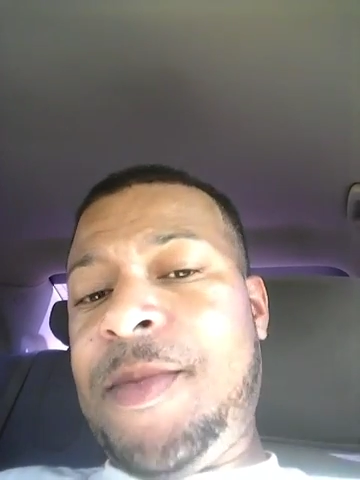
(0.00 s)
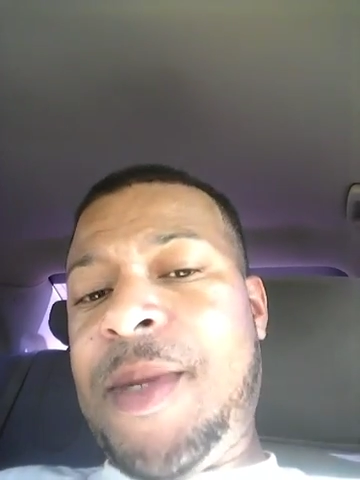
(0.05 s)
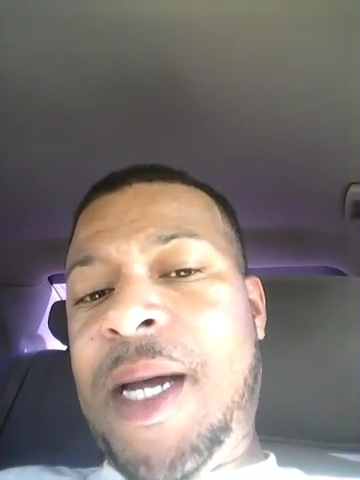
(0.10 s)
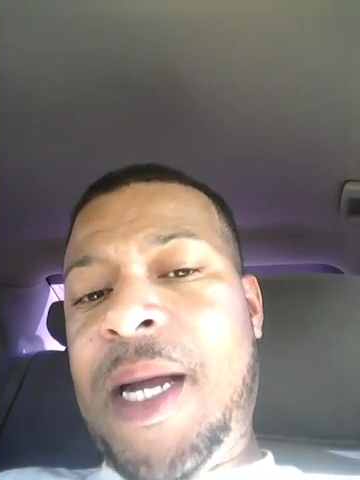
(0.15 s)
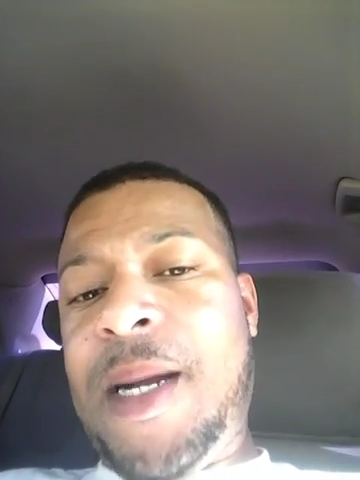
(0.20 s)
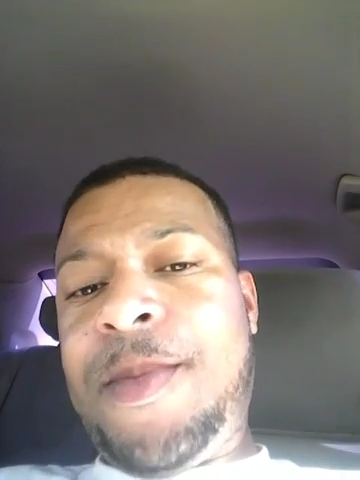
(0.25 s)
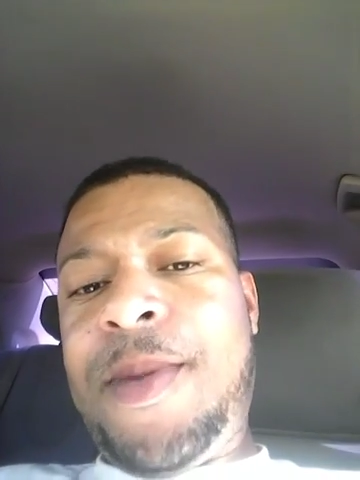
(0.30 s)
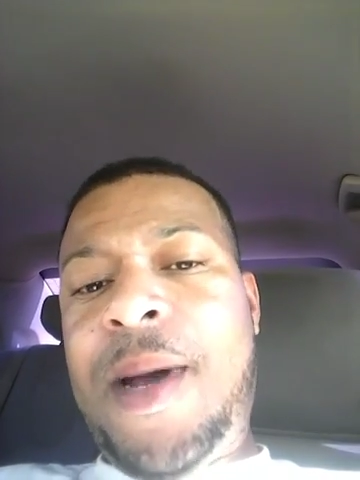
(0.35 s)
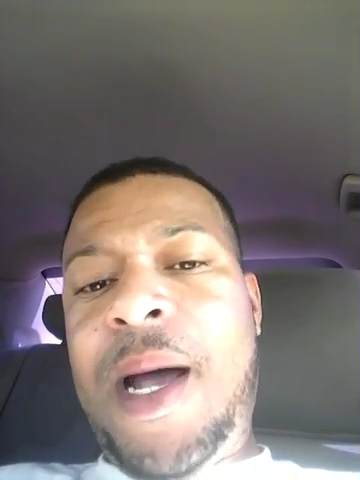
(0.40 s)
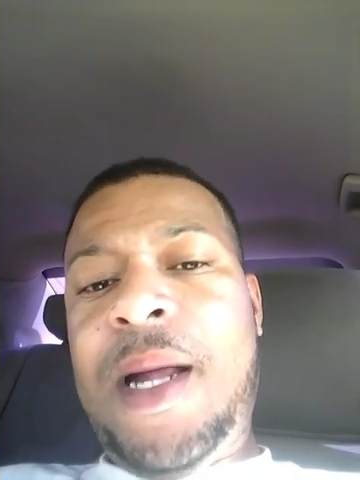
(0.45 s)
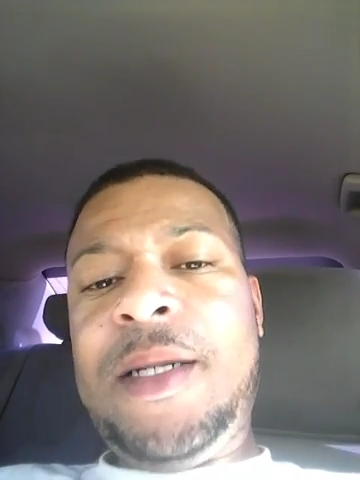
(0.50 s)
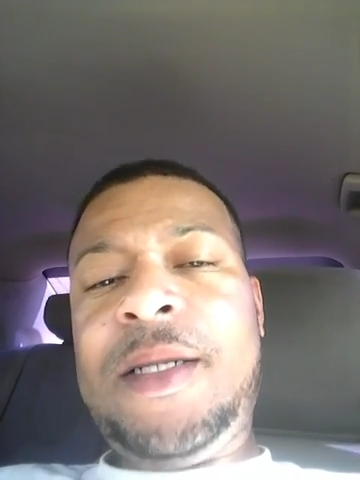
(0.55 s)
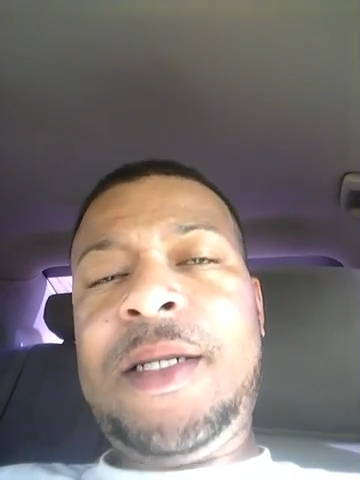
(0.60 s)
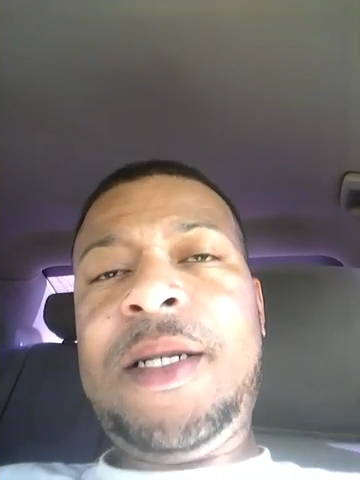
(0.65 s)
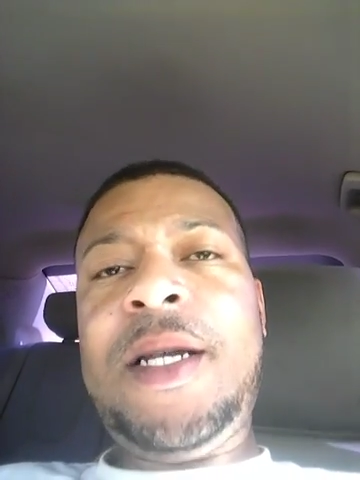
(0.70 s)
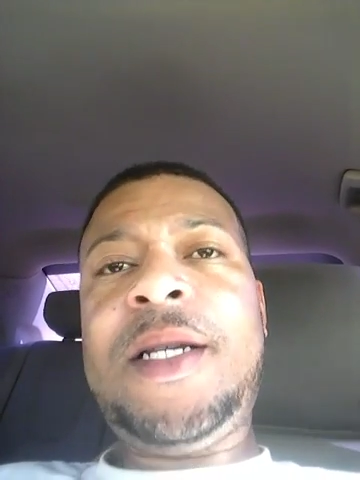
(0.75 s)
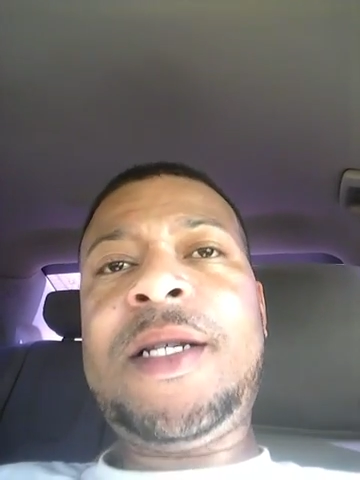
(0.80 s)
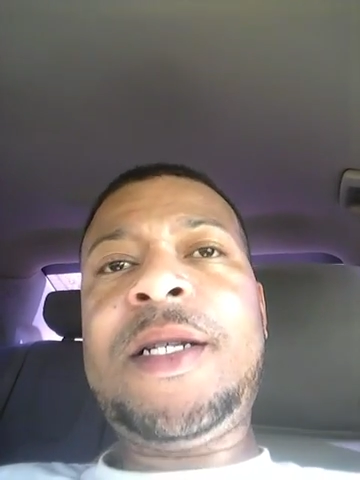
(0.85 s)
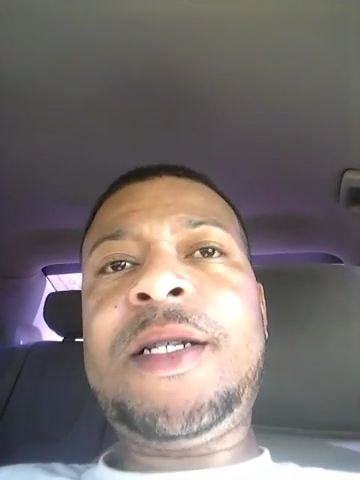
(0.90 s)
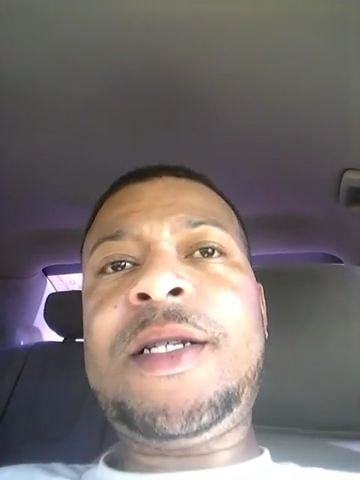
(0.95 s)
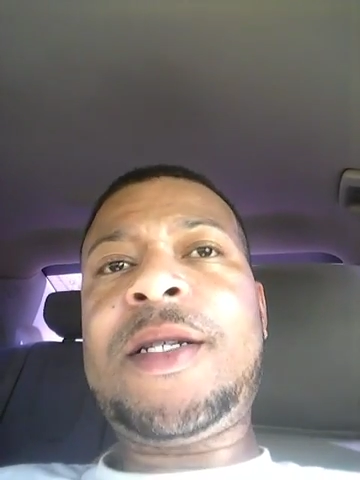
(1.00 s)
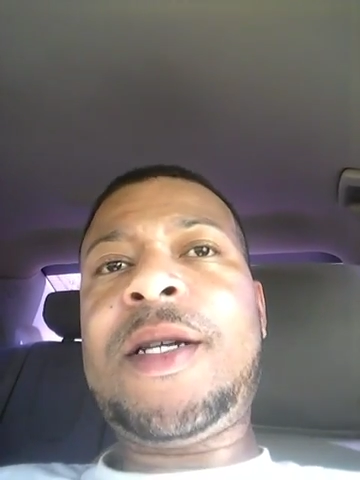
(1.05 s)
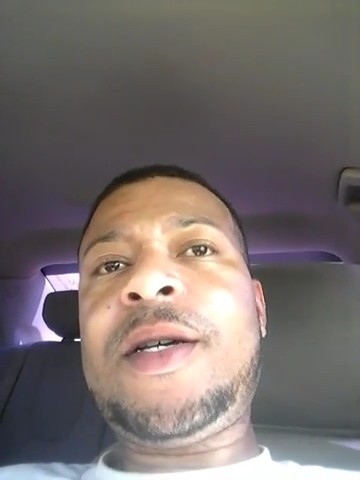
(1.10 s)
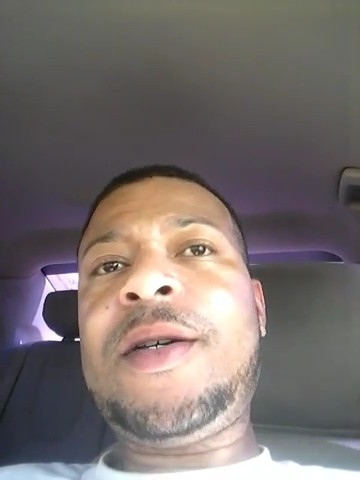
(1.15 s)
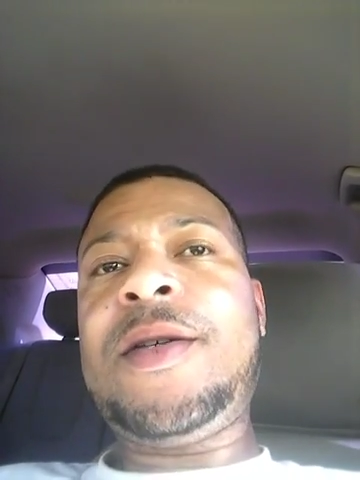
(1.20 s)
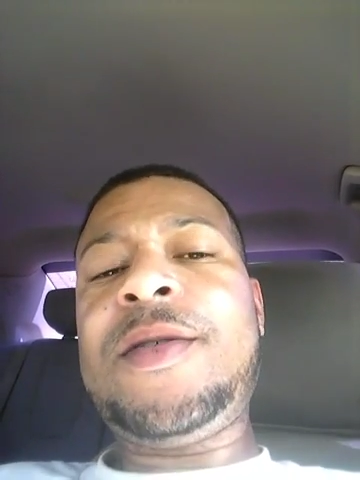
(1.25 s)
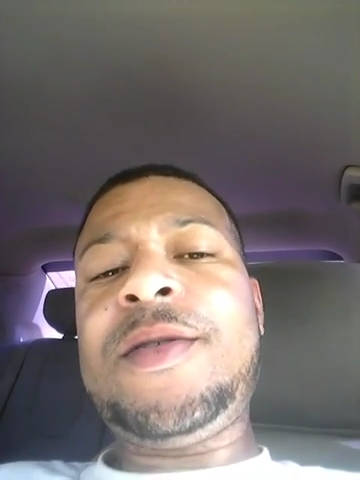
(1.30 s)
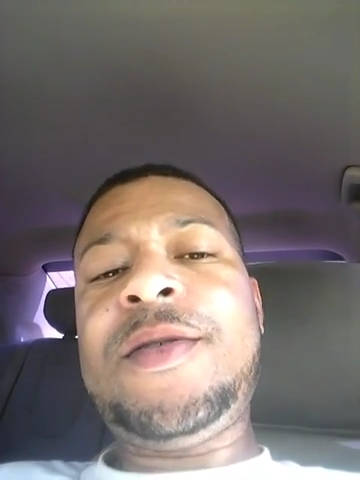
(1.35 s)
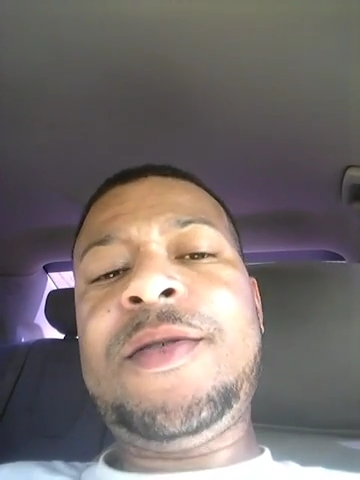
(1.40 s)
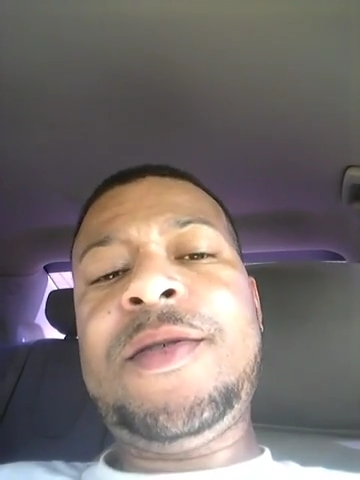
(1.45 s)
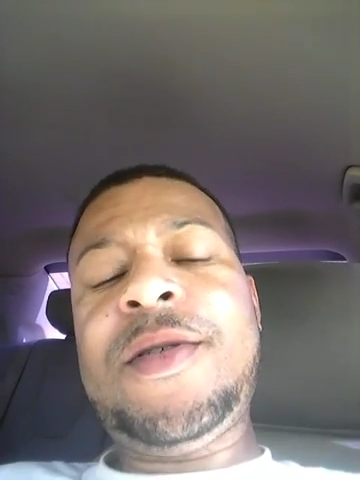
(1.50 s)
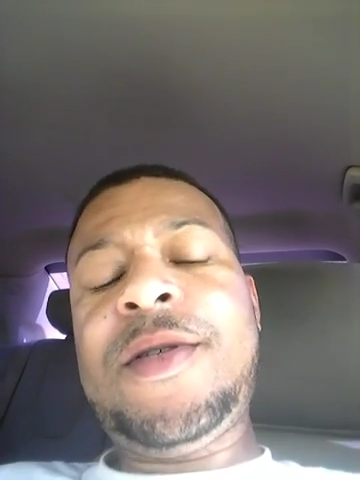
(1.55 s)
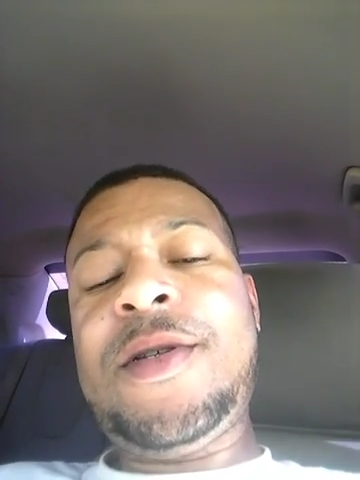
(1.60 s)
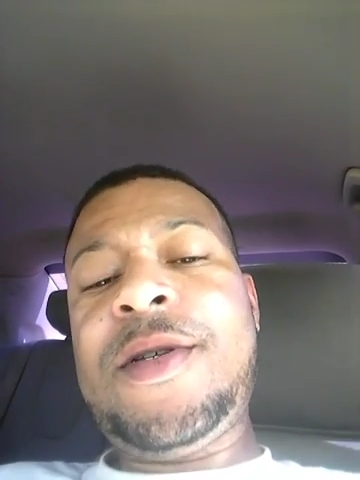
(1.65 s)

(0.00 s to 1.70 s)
I'm not a politician, so